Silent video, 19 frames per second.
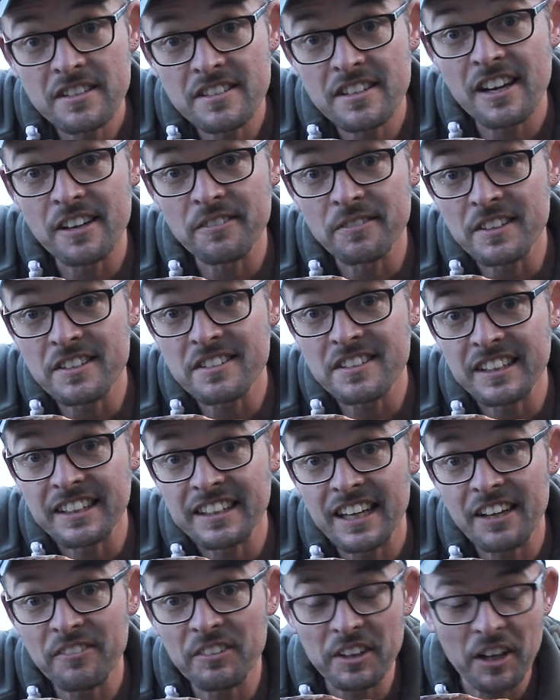the surface, so you
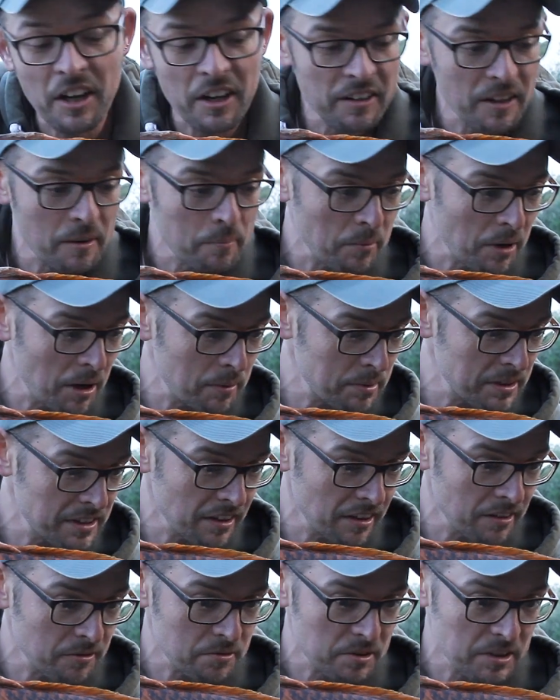never know, there might be
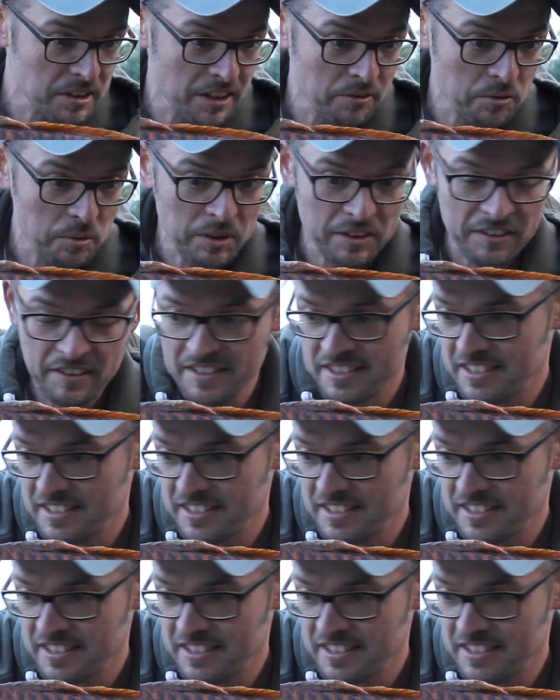time for another one of